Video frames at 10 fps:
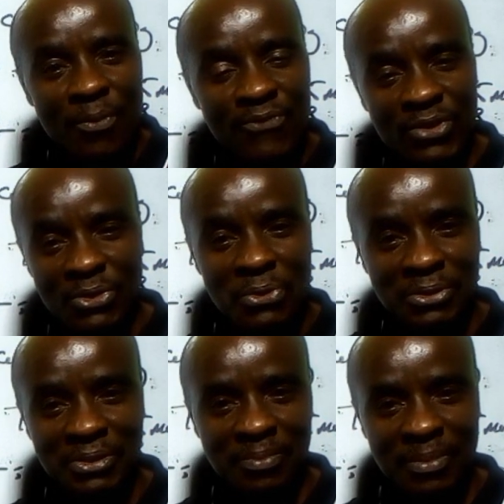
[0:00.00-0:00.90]

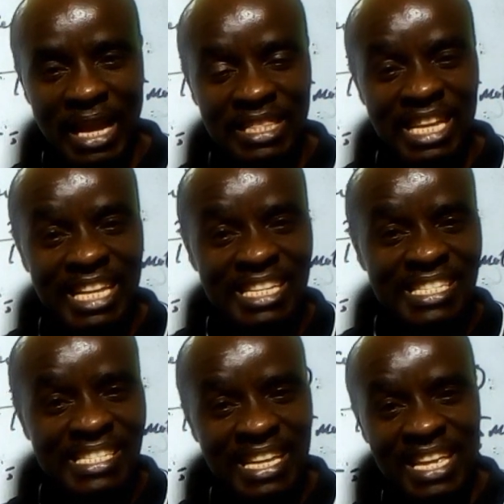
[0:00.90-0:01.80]
videos and then
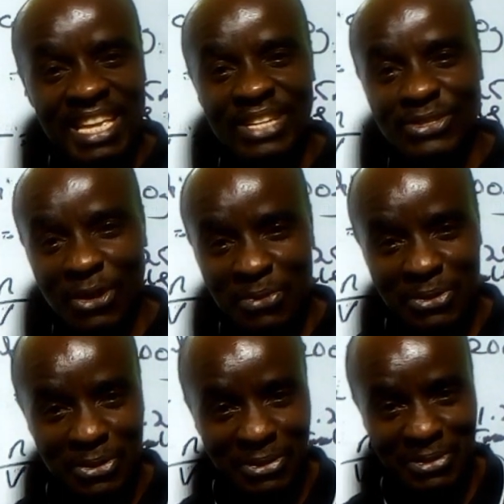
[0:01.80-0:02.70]
enjoy with
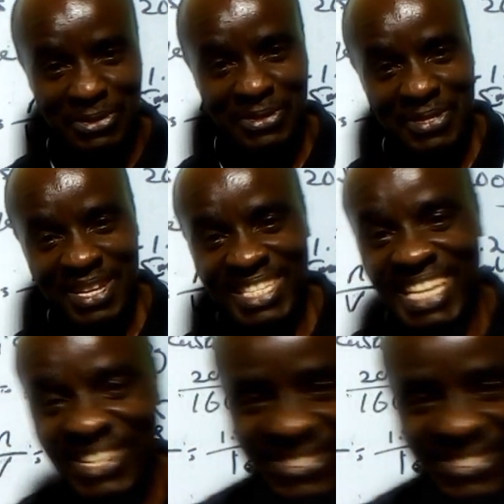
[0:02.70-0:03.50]
us. Thank